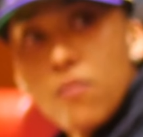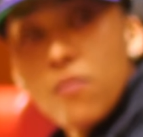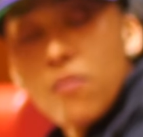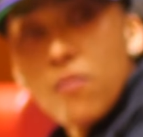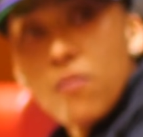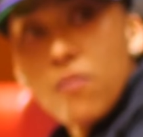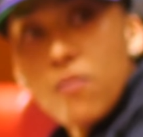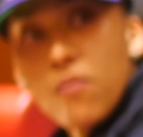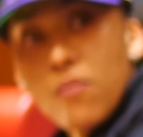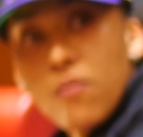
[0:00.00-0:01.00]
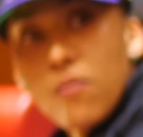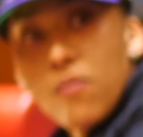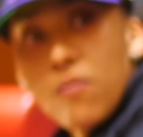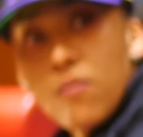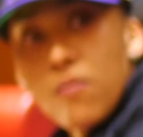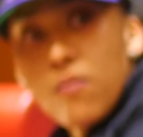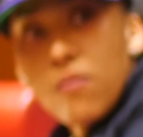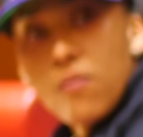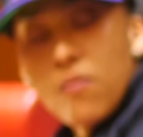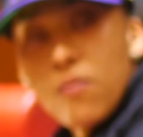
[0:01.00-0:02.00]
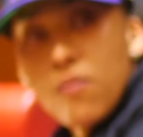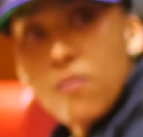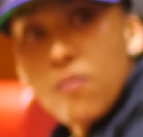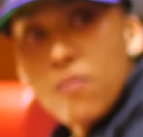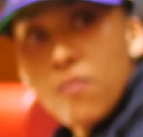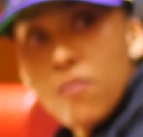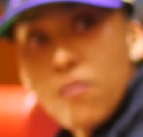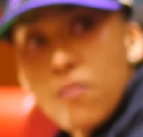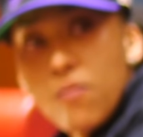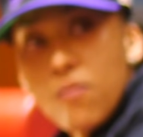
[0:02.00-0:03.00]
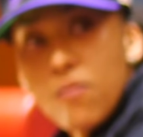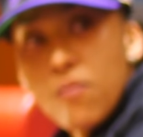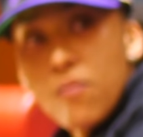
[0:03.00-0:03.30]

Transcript: The person shown says nothing.